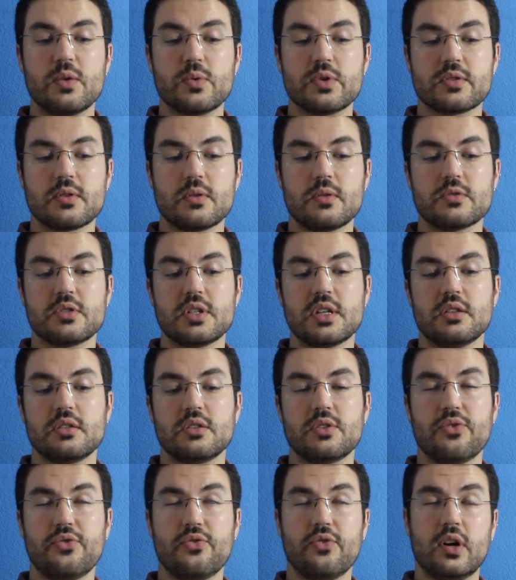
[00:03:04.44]
result in
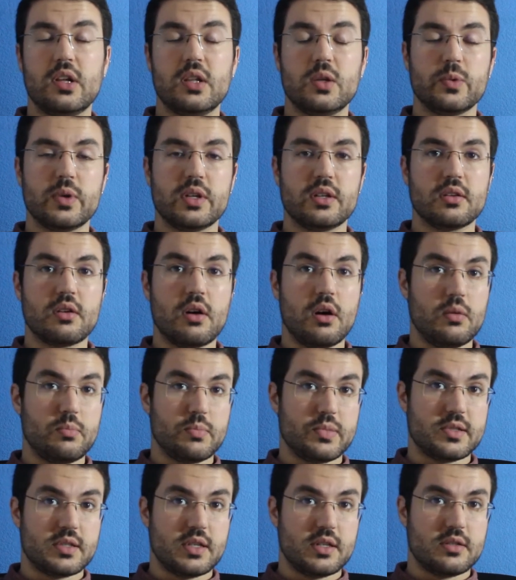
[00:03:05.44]
the following
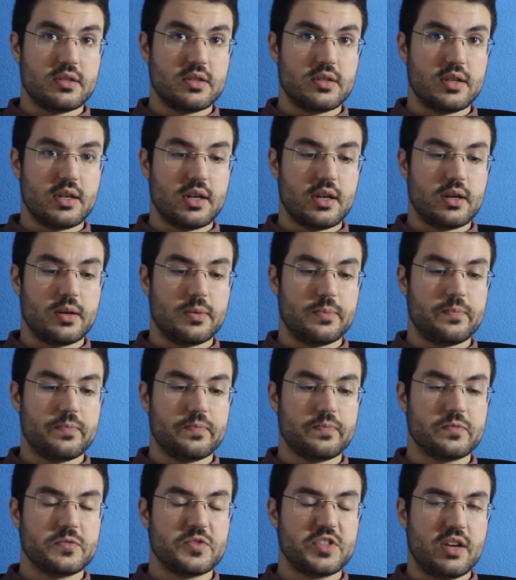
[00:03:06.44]
composite
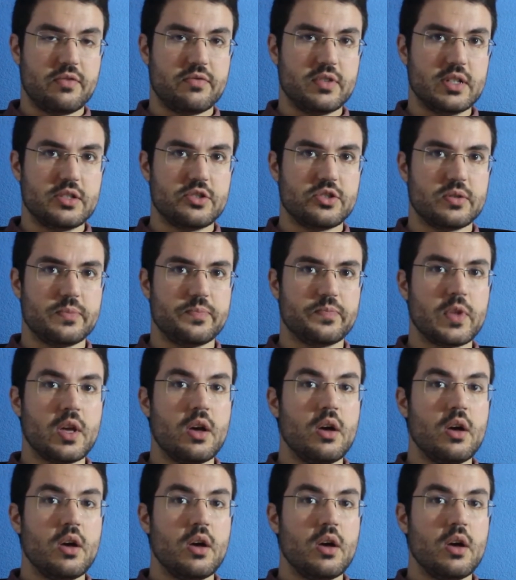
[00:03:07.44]
definition.